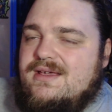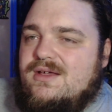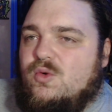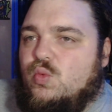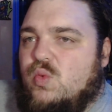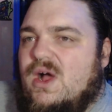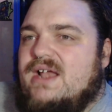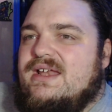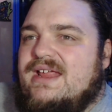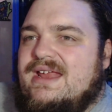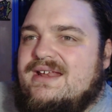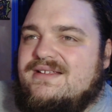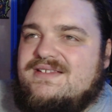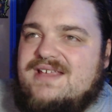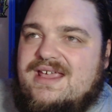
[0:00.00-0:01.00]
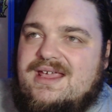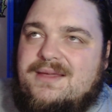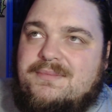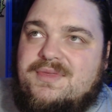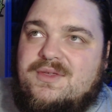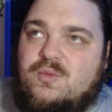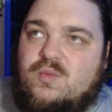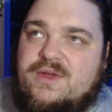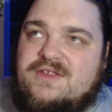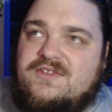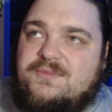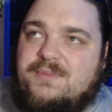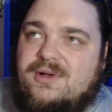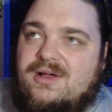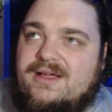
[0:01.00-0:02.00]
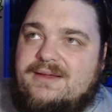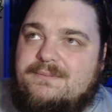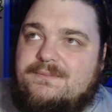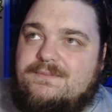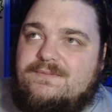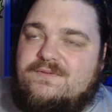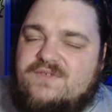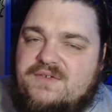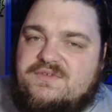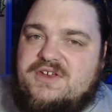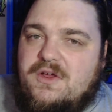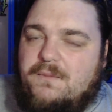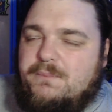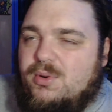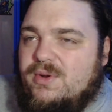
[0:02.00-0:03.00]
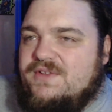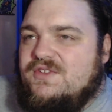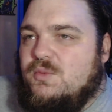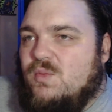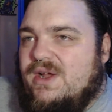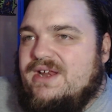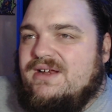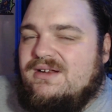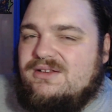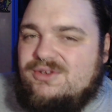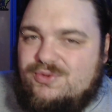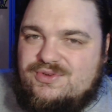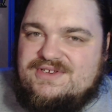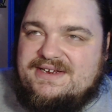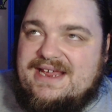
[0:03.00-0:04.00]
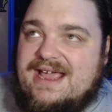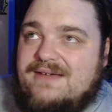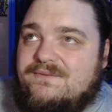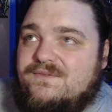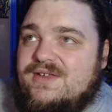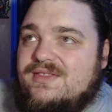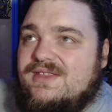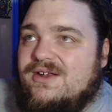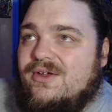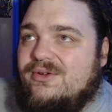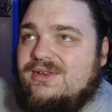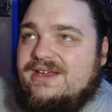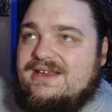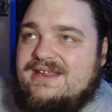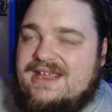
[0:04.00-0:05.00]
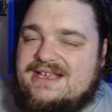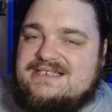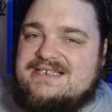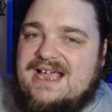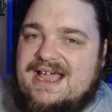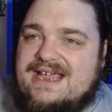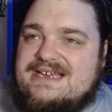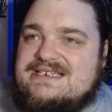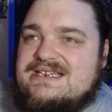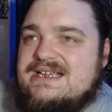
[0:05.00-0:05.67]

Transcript: one in a team that wins by 50 odd points and one in a losing outfit that only kicks 8.